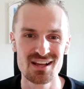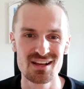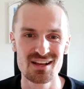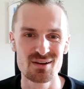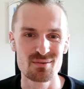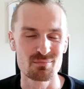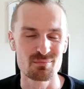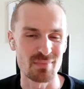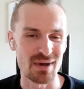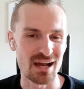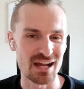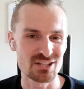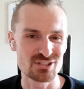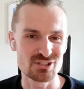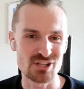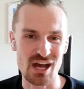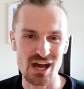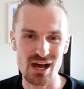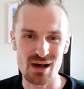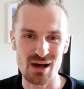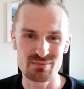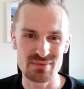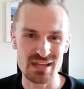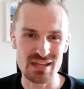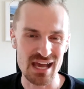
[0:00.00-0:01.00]
my job
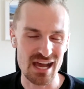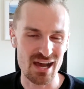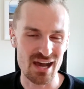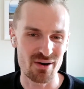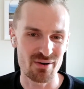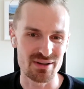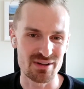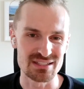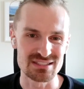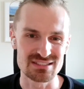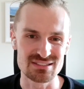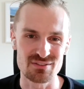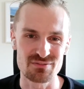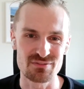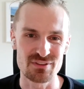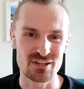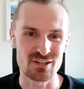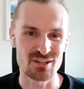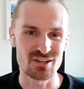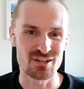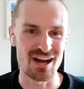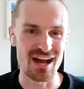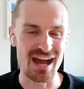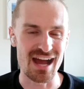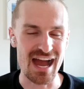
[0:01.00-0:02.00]
now is to figure out